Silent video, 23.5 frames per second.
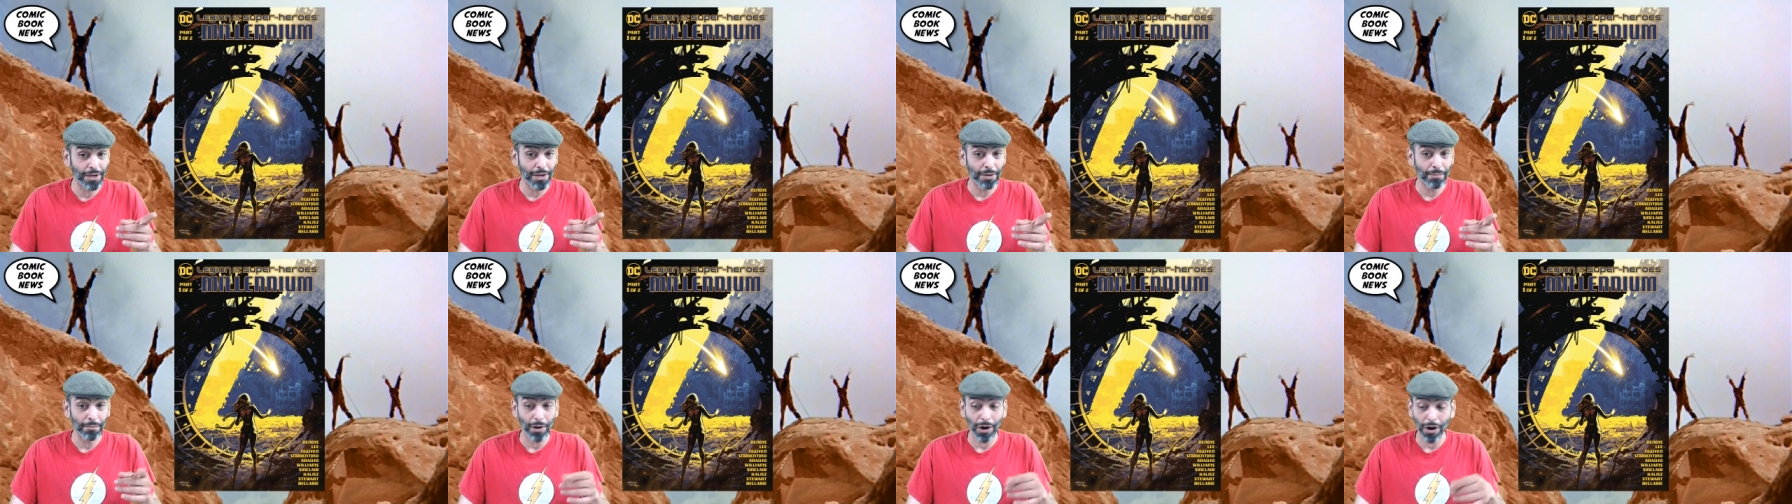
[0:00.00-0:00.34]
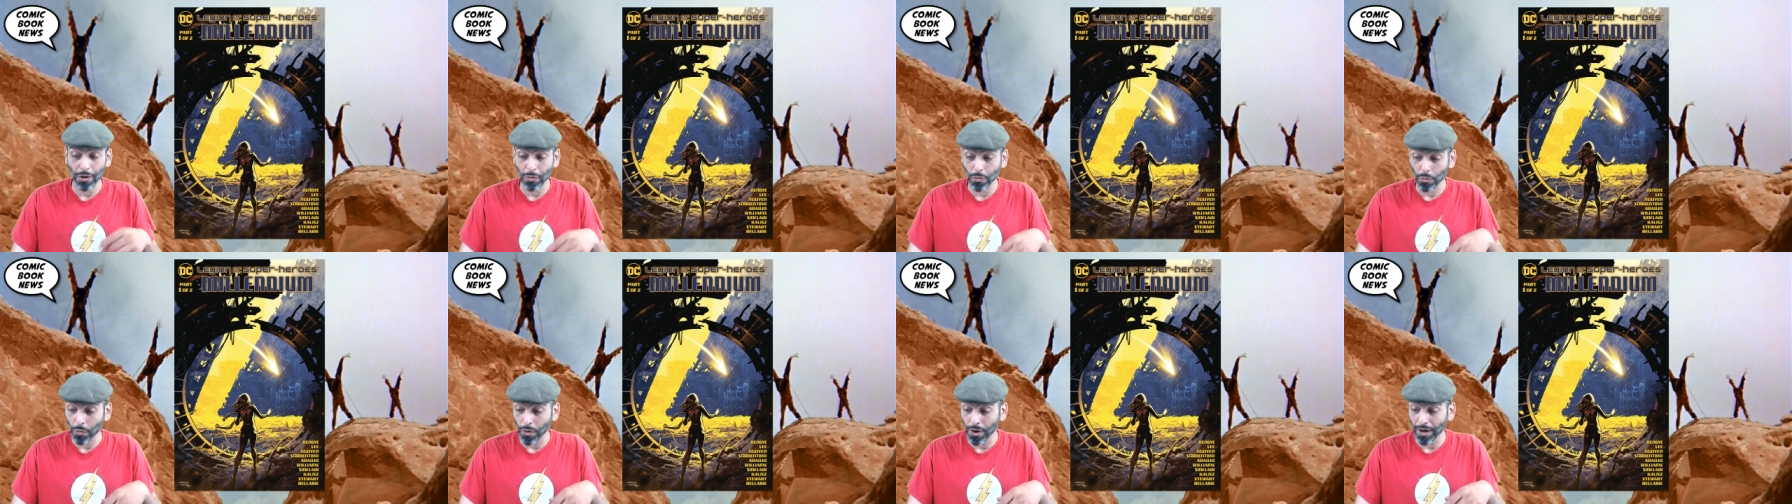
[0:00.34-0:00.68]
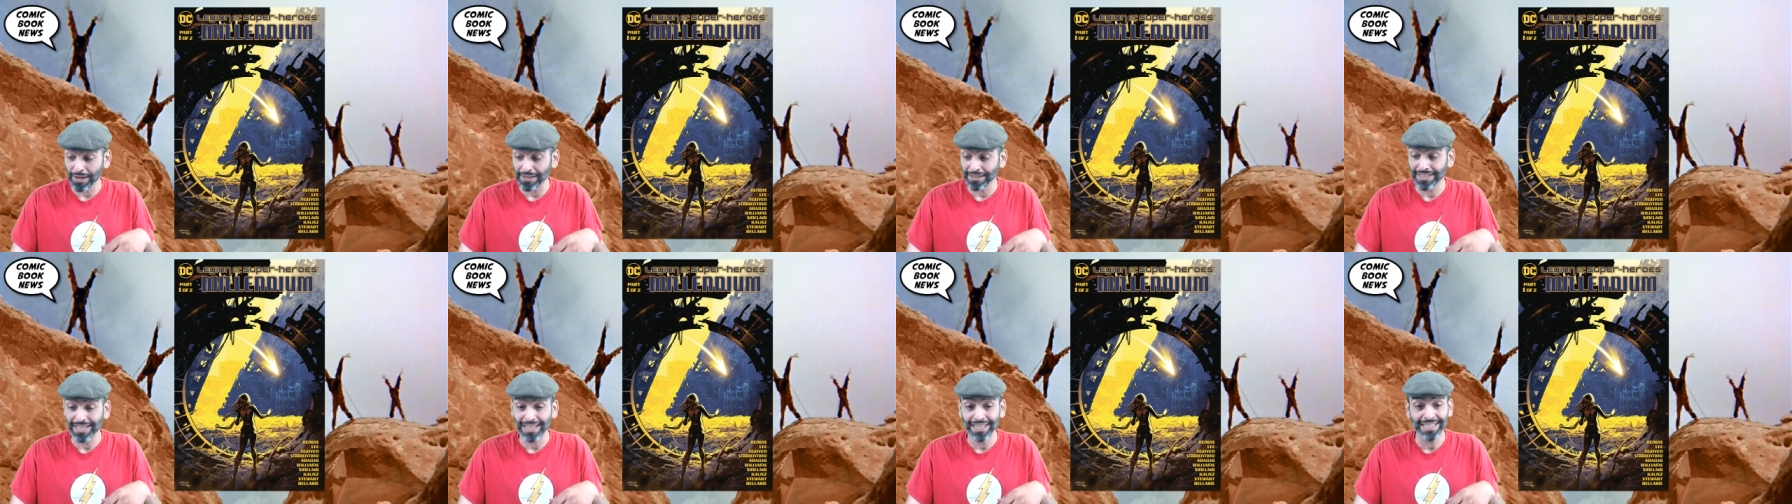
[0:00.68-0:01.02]
Part 1,
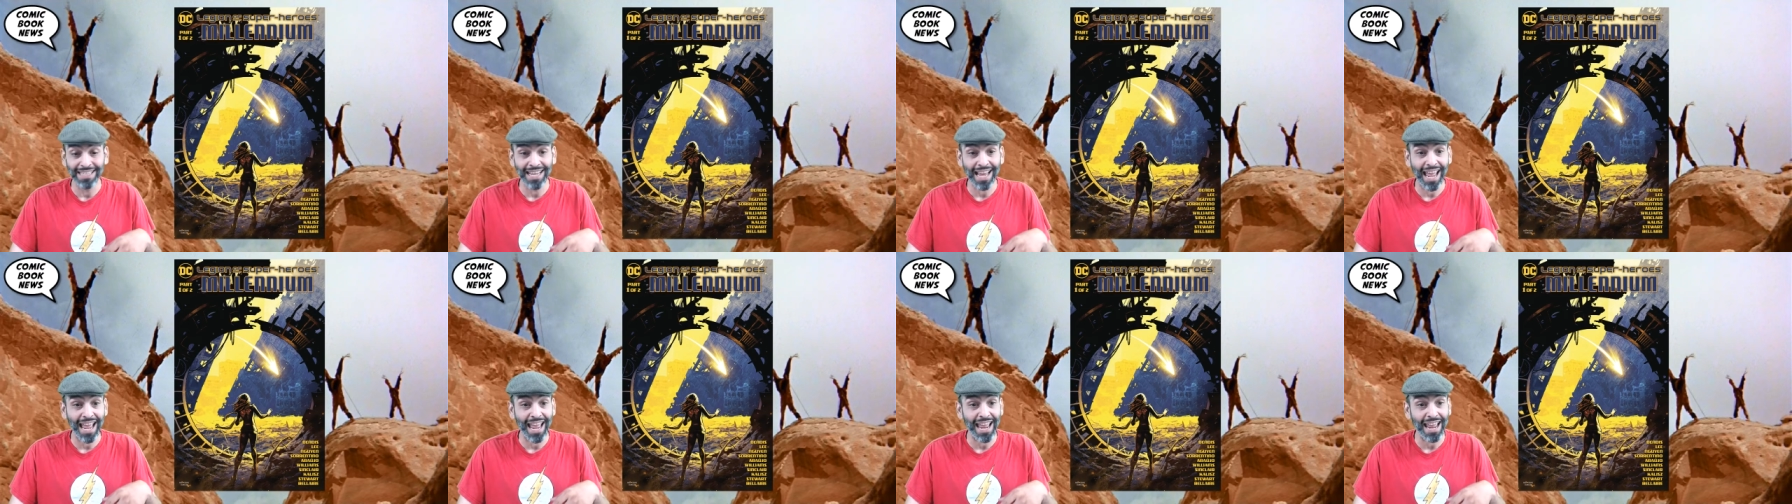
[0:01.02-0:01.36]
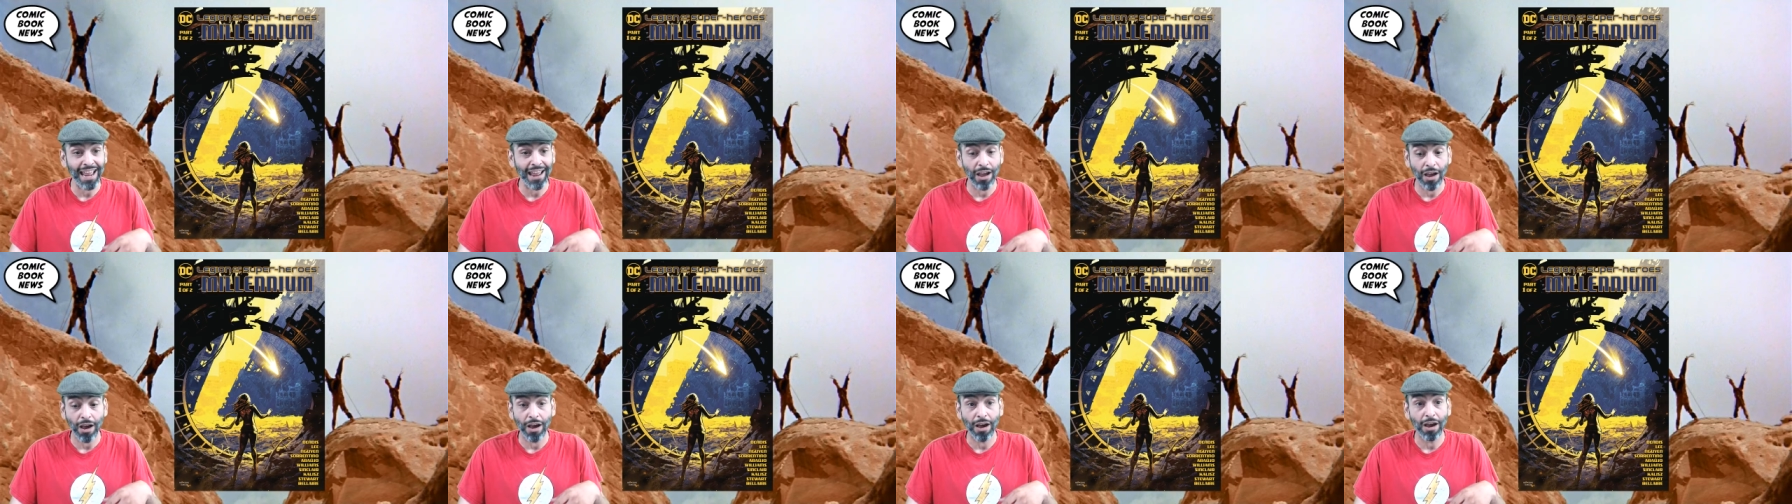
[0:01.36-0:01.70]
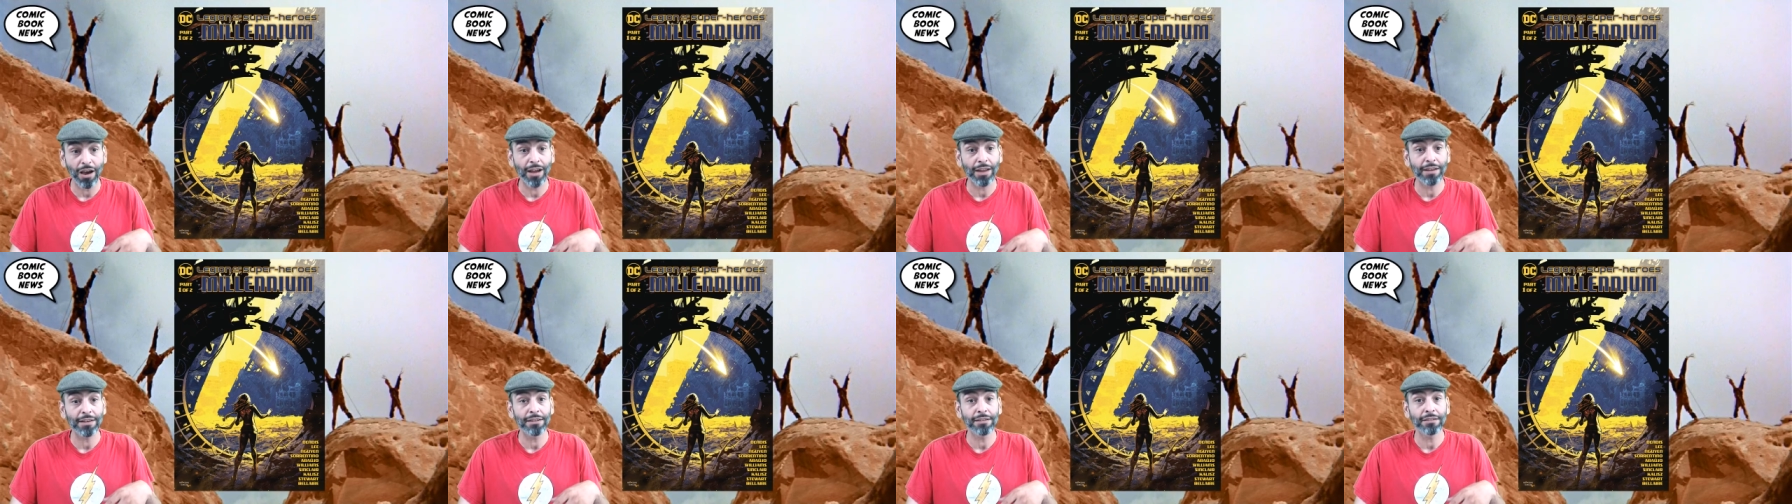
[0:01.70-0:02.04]
today
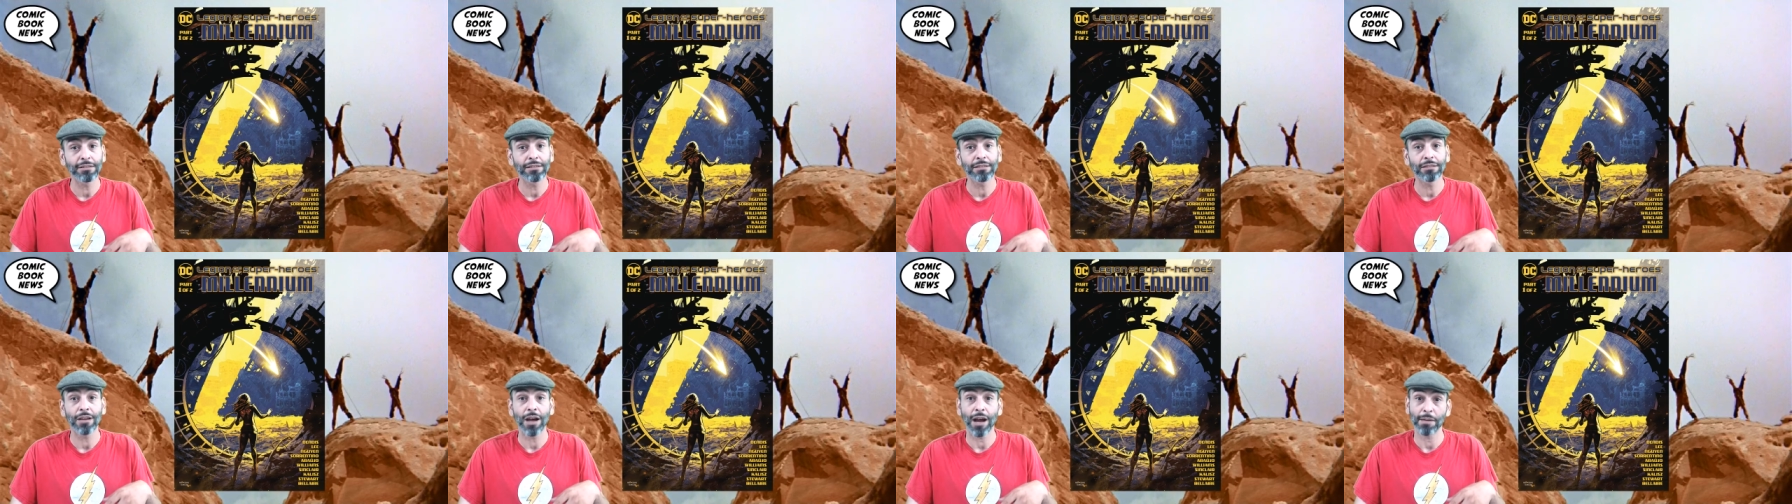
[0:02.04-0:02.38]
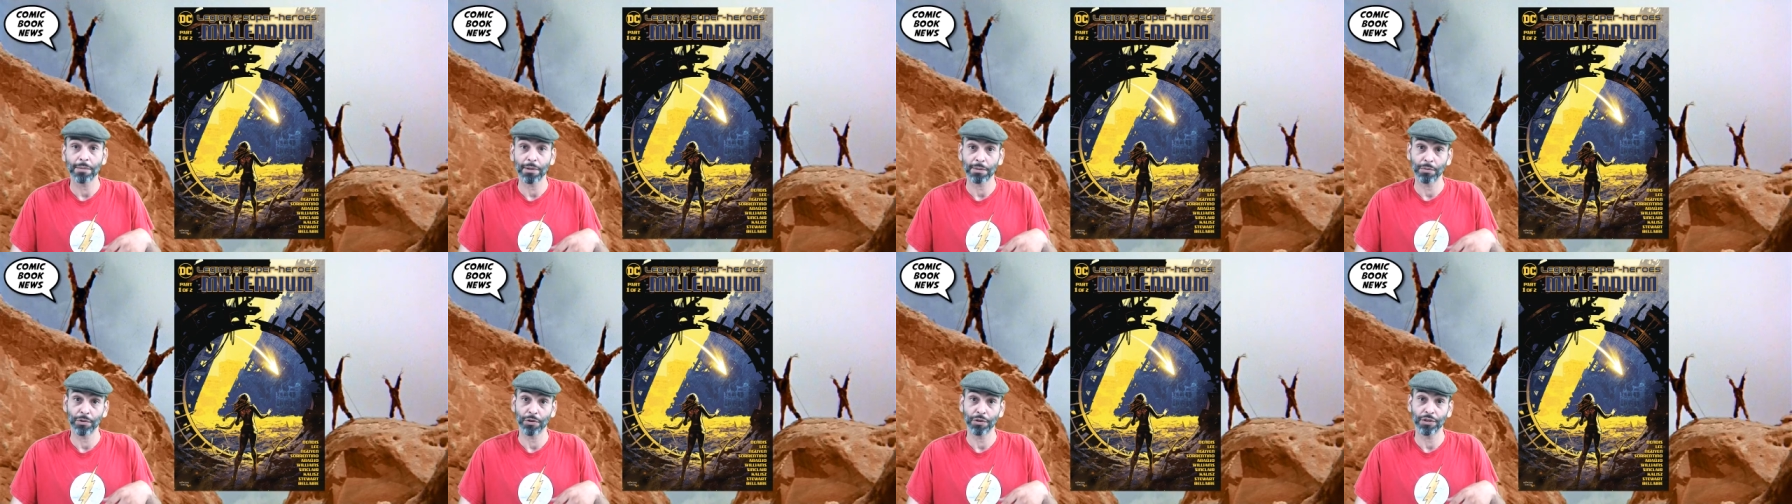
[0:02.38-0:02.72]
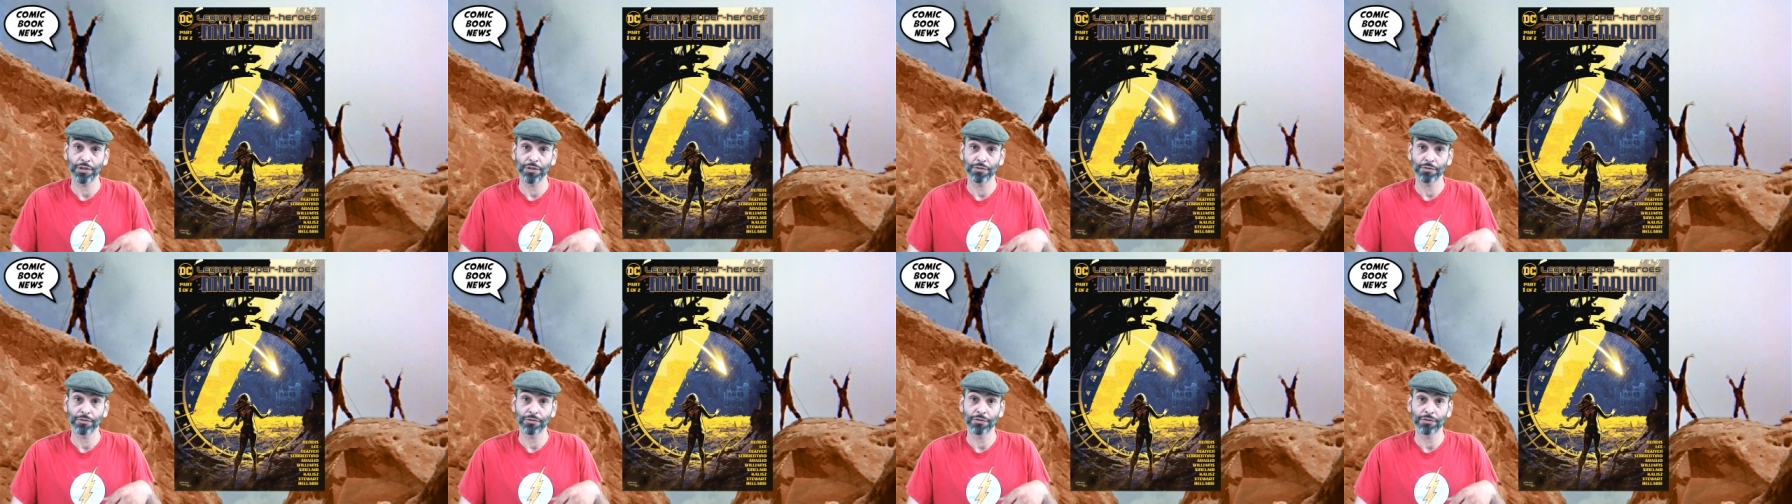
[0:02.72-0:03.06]
on Comic Book
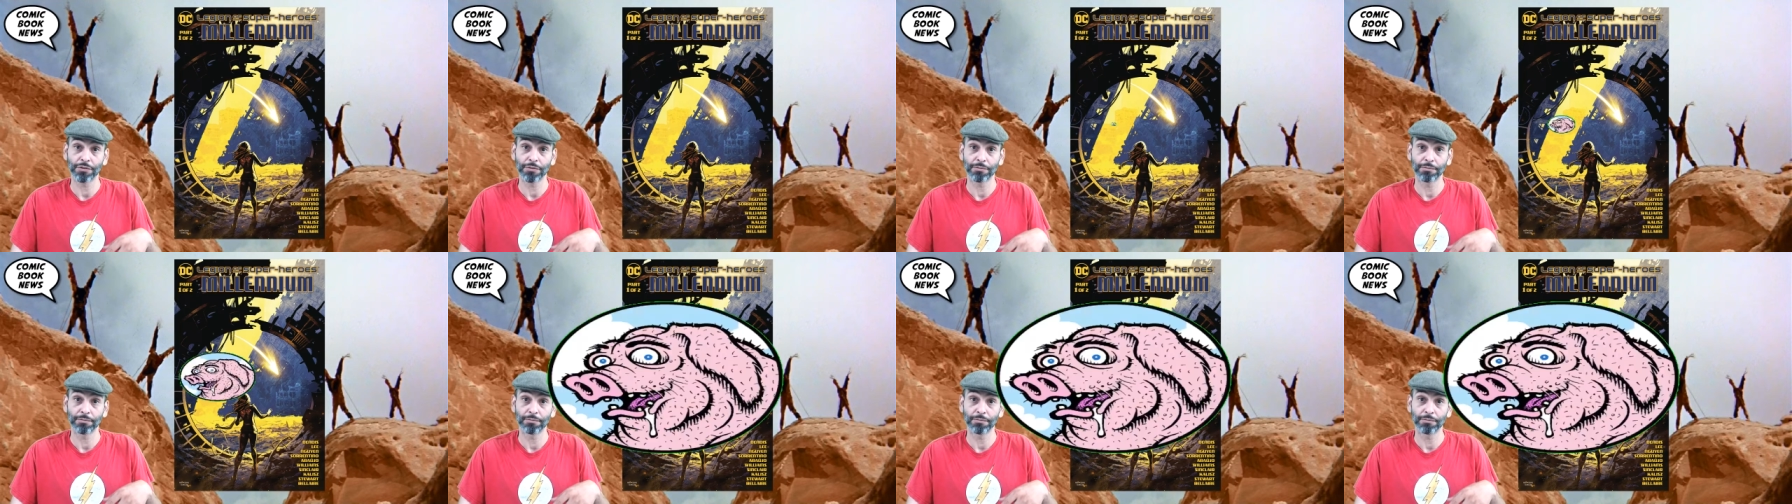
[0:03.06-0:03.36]
News.